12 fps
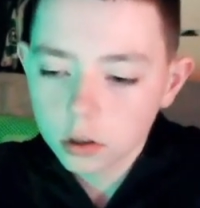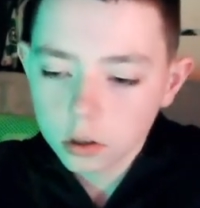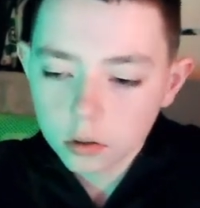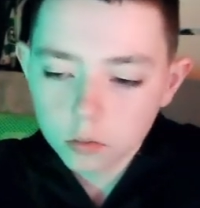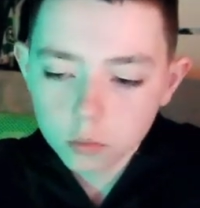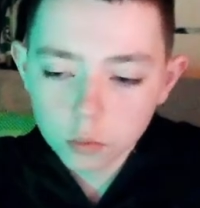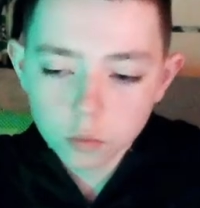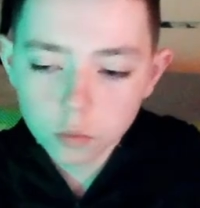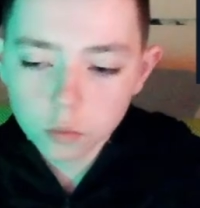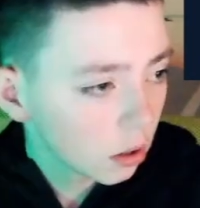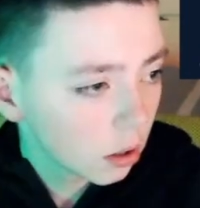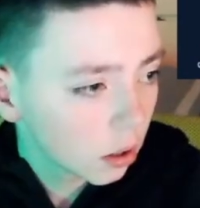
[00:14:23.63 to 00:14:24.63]
Oof.
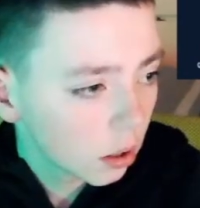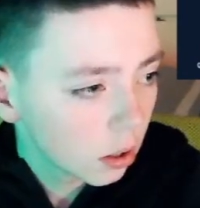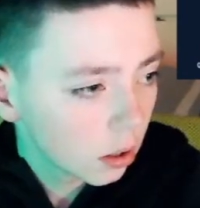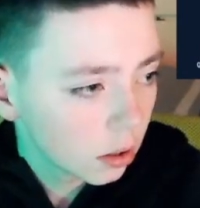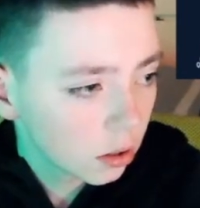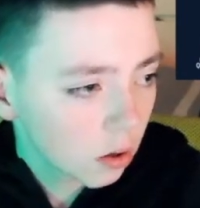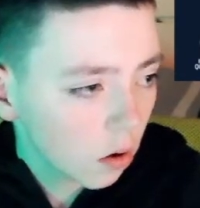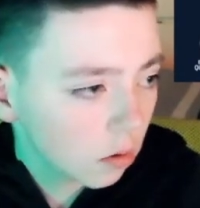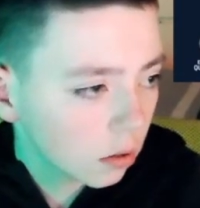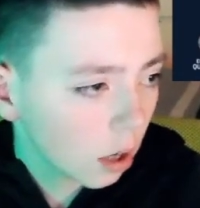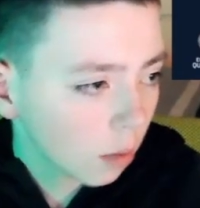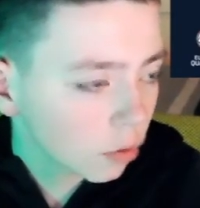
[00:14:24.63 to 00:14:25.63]
Scotland
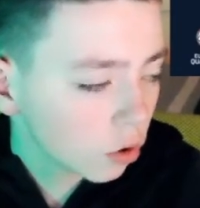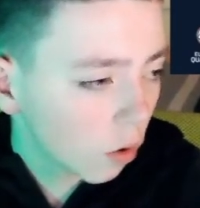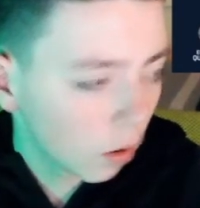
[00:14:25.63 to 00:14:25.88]
Armstrong.